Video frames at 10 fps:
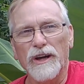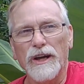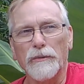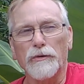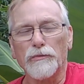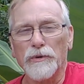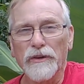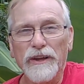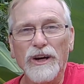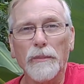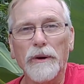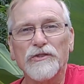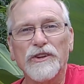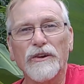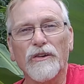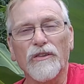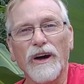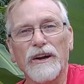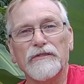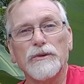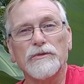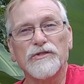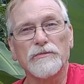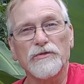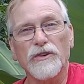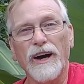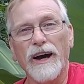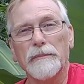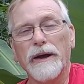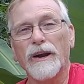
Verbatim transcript: It would really help our channel a lot if you would subscribe